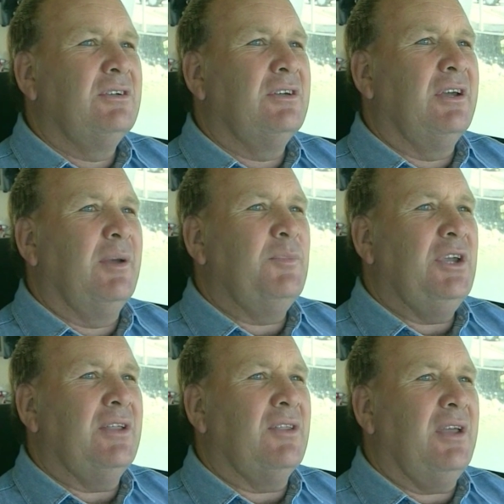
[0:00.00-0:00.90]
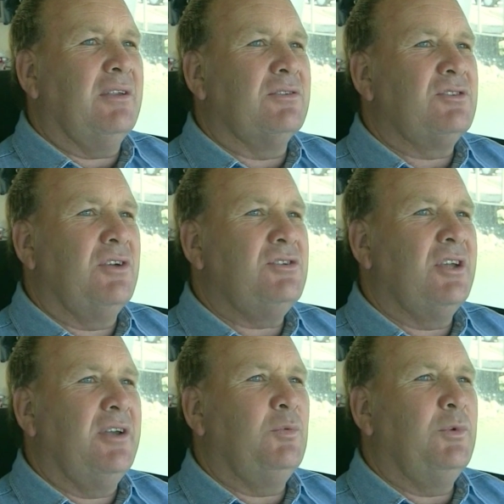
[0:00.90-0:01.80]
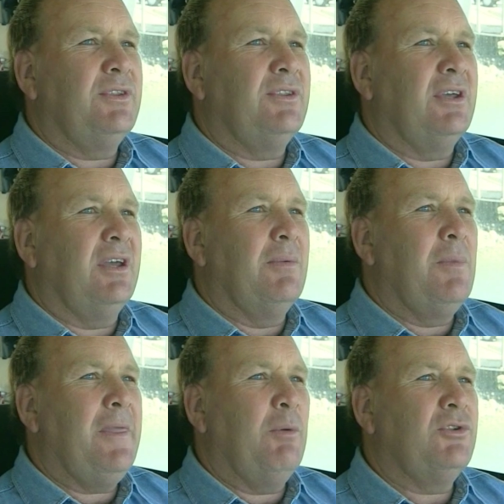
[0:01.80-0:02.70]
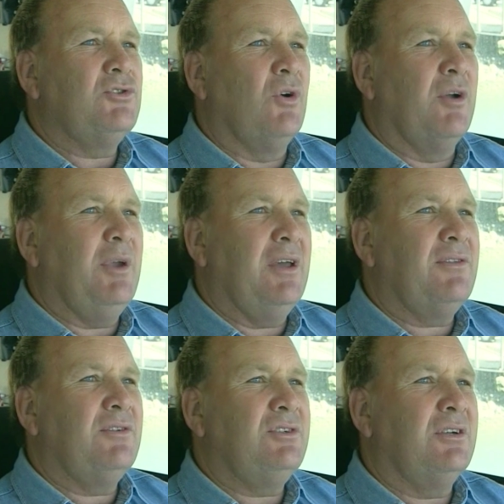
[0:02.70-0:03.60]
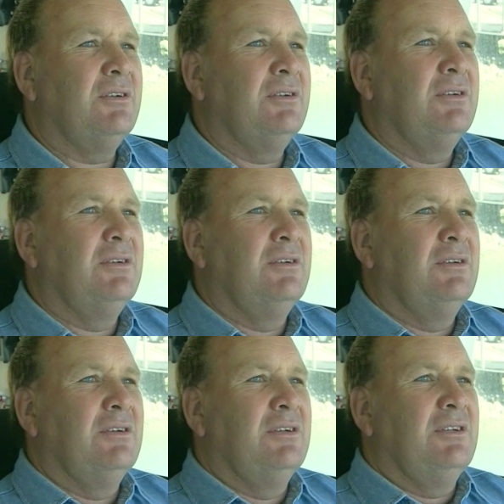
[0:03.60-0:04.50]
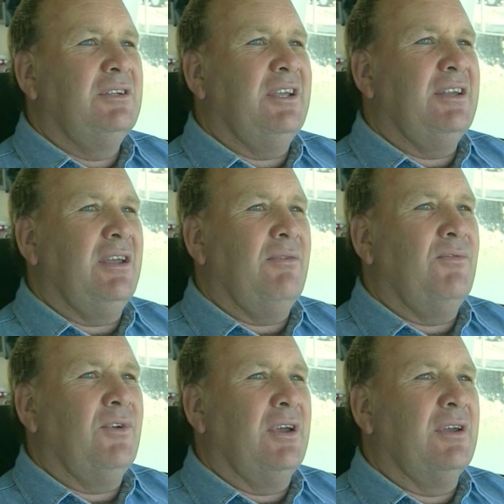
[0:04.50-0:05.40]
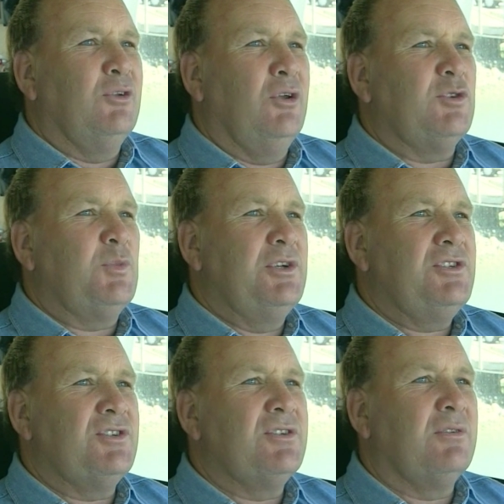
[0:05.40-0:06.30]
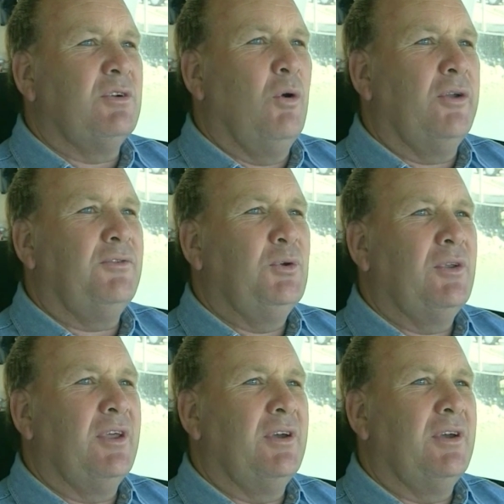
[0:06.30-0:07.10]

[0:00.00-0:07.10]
um, you get that and associated with uh, yeah, with a dry mouth is you tend to have uh, nervous pisses and quite a few of